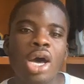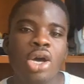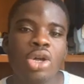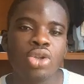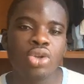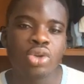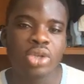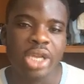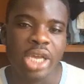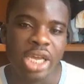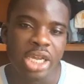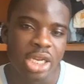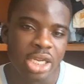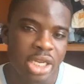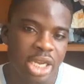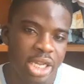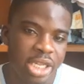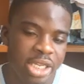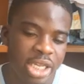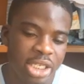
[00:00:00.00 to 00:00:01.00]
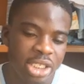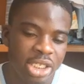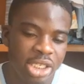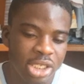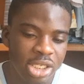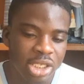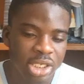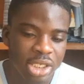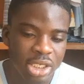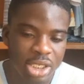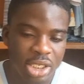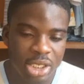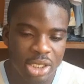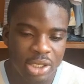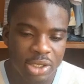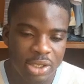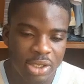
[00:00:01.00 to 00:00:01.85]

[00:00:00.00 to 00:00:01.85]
the changes,